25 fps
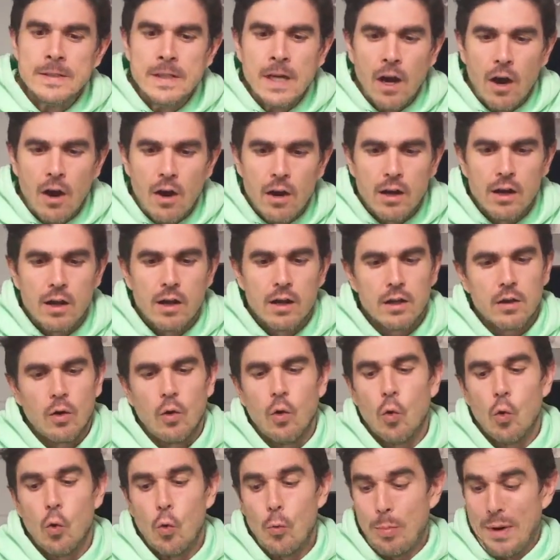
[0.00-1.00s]
I like
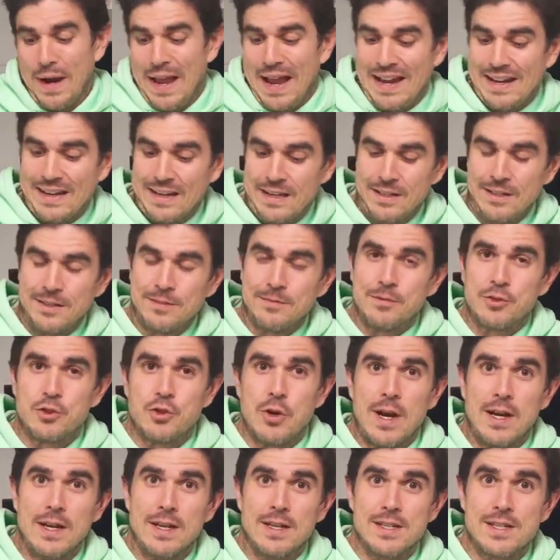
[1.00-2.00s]
all black
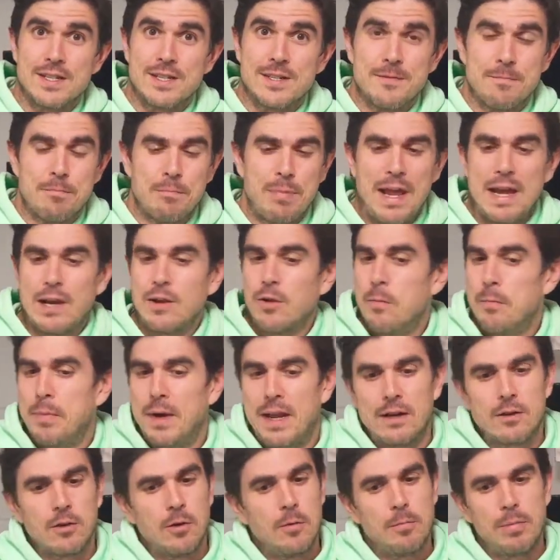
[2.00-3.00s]
trainers, black on
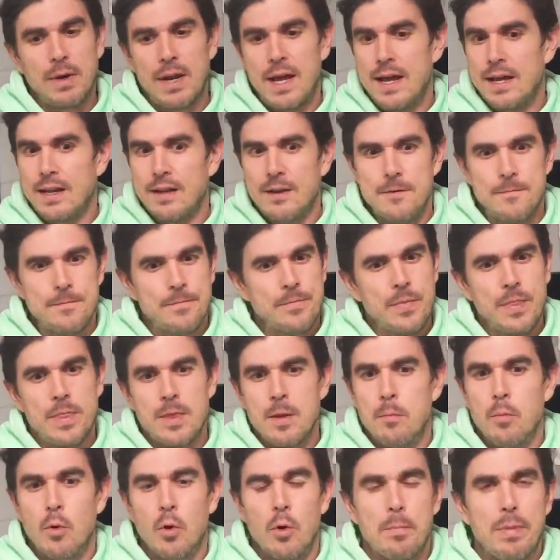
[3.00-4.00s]
black on black. The
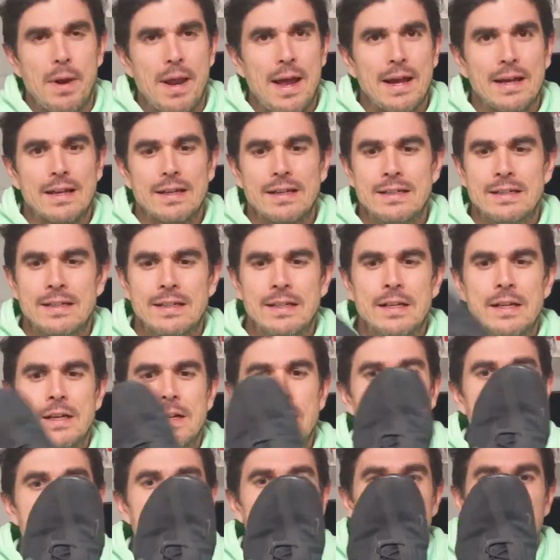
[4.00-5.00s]
more black,
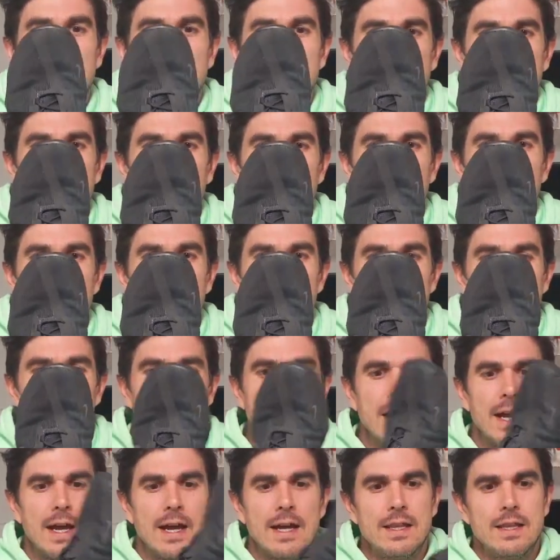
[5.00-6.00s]
the better for me,
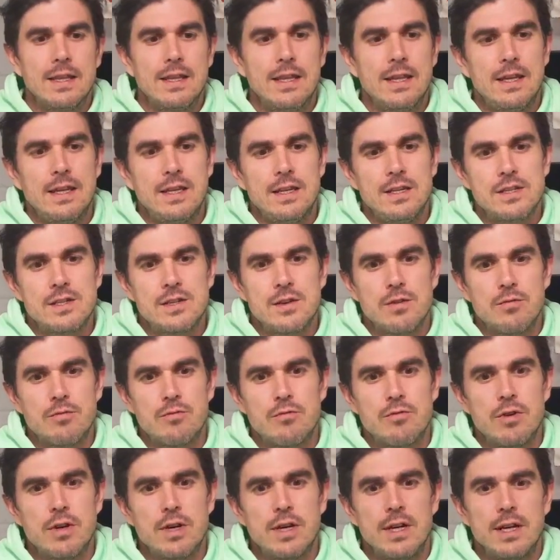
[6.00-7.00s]
and these
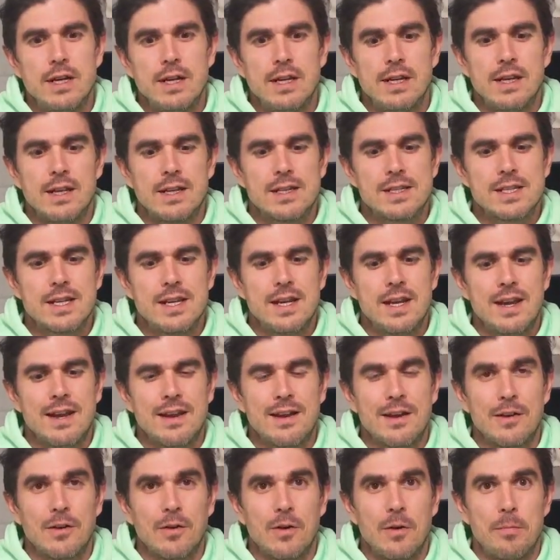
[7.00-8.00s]
really tick
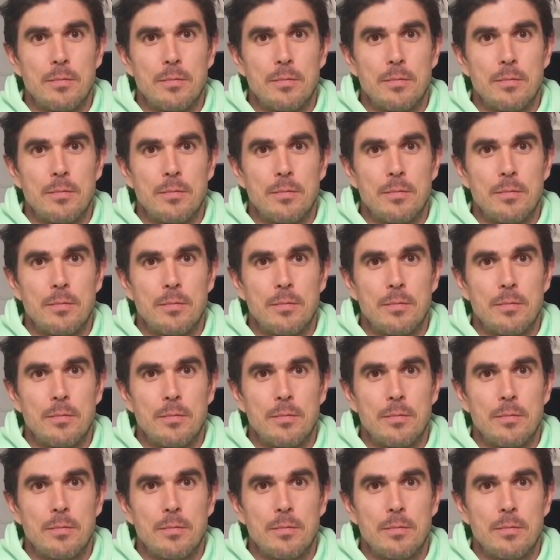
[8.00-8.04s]
a lot of